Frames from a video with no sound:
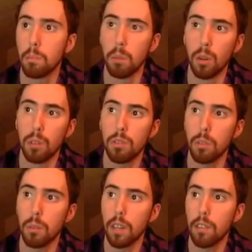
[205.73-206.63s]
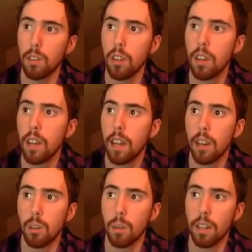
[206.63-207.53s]
bulls or whatever,
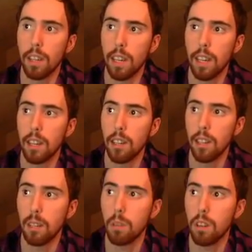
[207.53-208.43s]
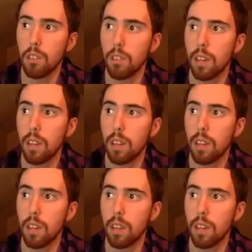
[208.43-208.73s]
or one of the uh, elite ones.